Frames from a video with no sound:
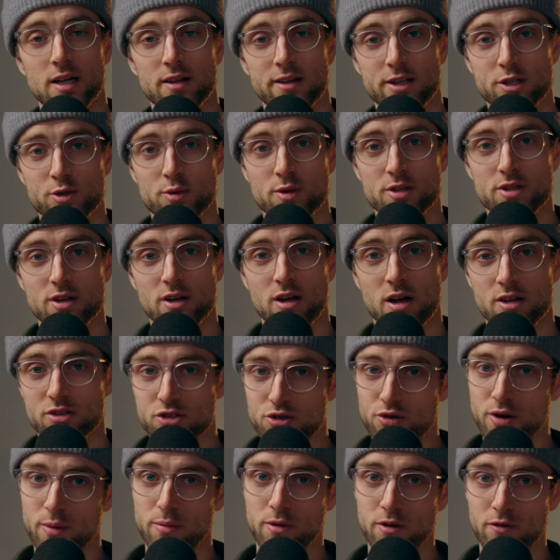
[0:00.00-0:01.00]
This was an
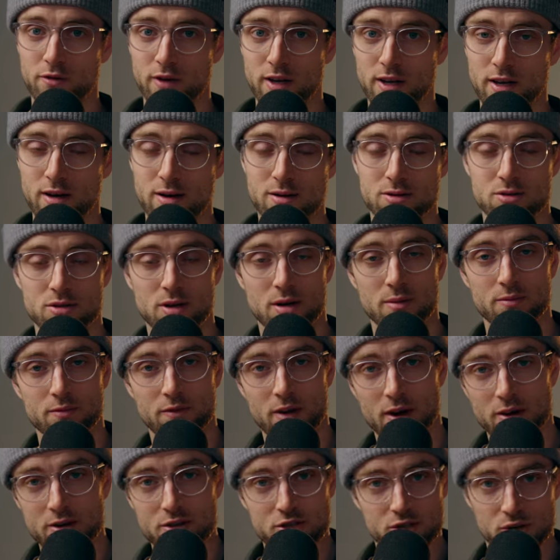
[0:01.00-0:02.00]
unscripted video, so I'm
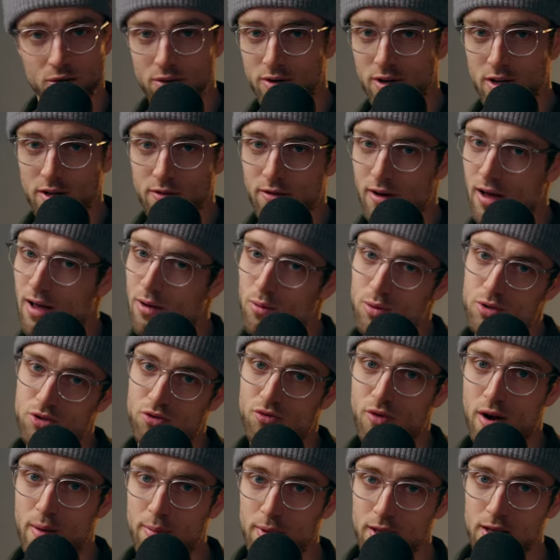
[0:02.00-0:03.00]
very sorry if I was
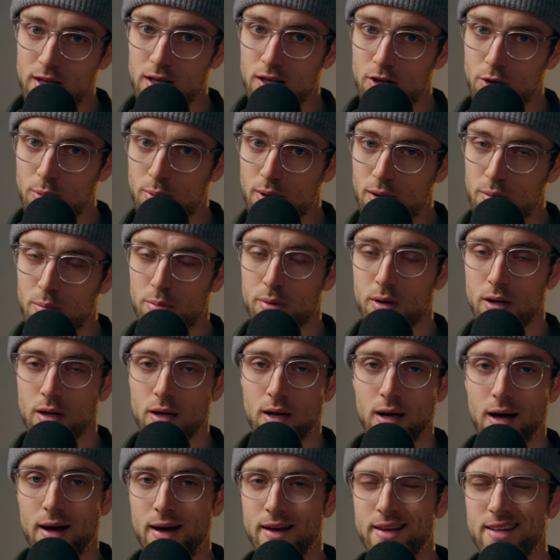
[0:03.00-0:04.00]
rambling a little bit,
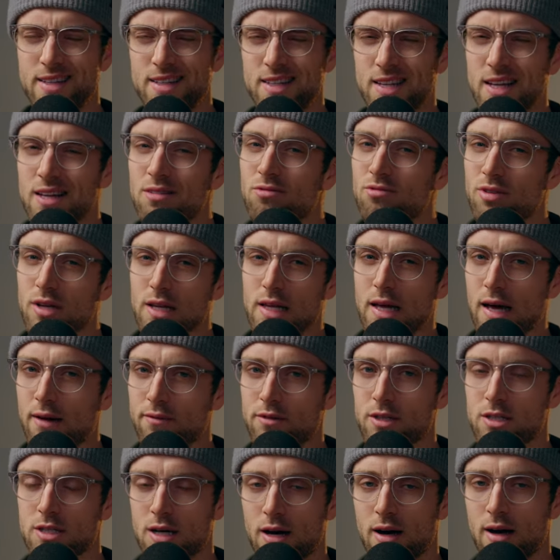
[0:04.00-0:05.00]
but I didn't really have
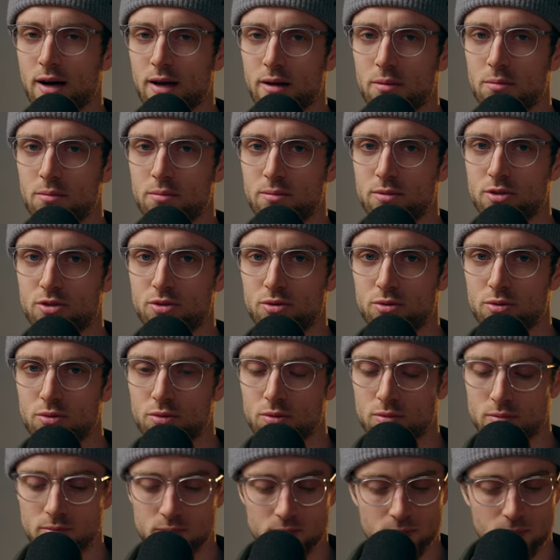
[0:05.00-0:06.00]
the time
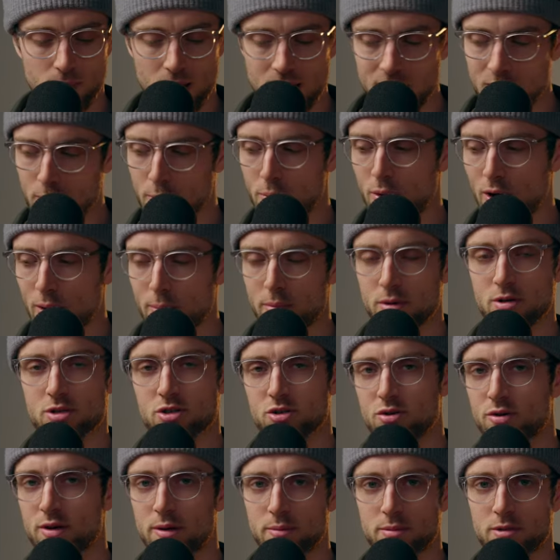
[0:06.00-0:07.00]
to make a proper
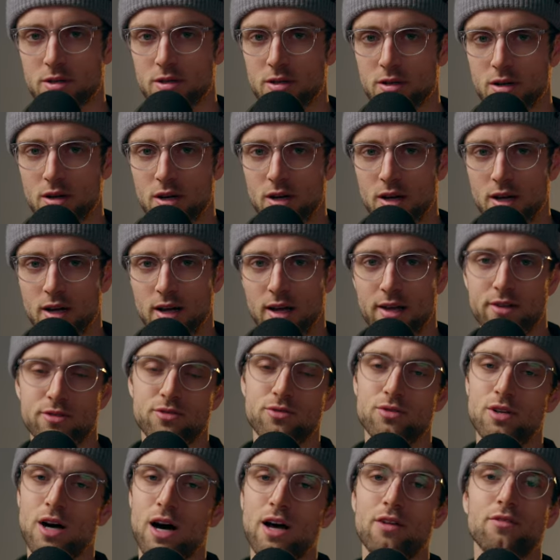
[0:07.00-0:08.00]
script and
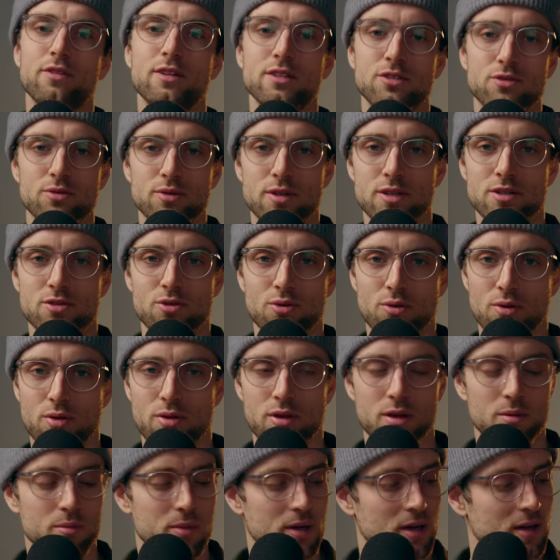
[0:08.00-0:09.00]
to dive into this whole
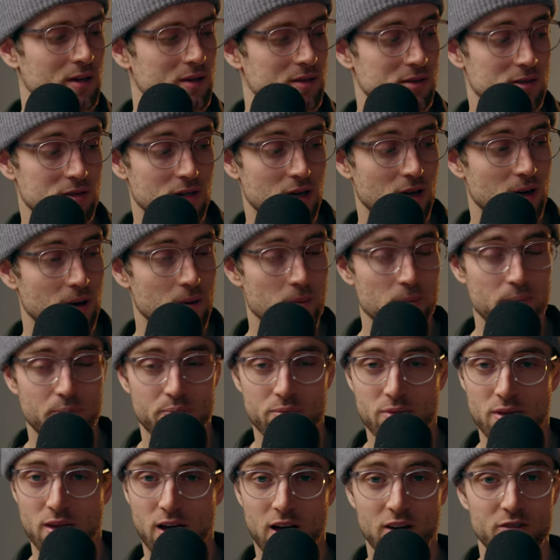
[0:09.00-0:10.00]
thing, because
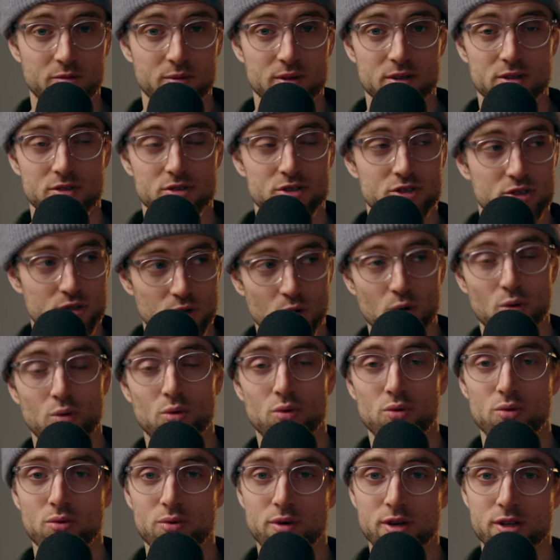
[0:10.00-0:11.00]
I've been
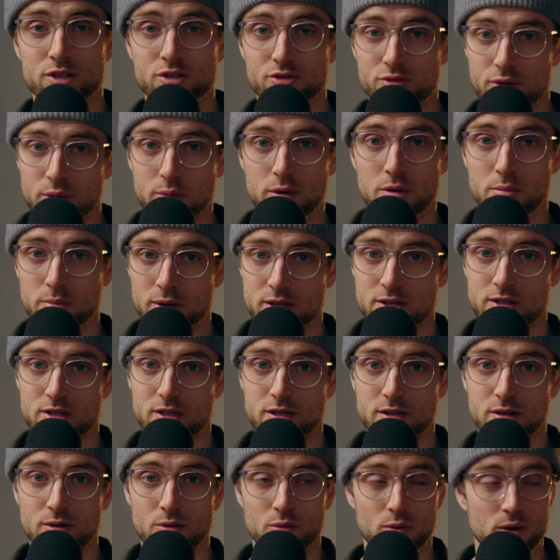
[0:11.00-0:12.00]
so extremely
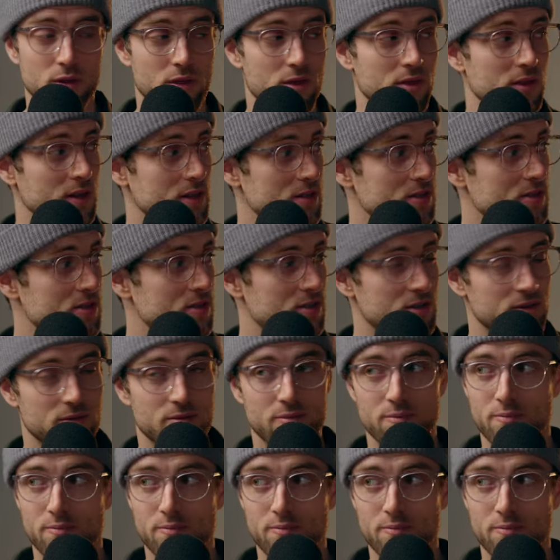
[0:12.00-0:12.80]
busy with this,